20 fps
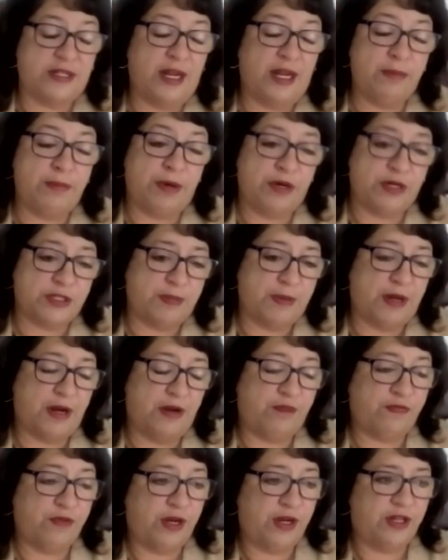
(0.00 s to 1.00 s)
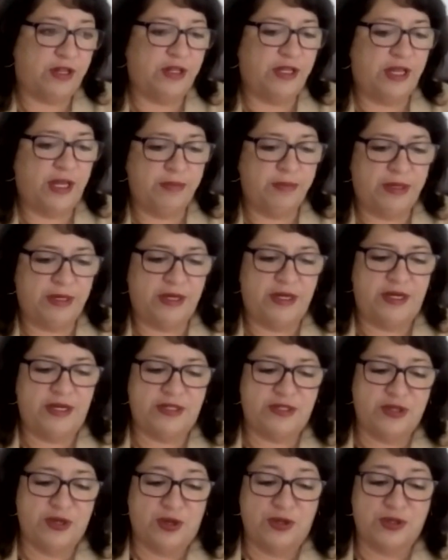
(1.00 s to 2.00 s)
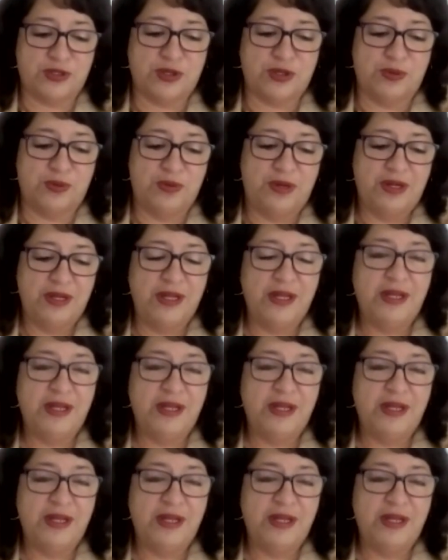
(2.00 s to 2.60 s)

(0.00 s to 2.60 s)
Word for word: nightmares about it, frankly. I mean, he's also,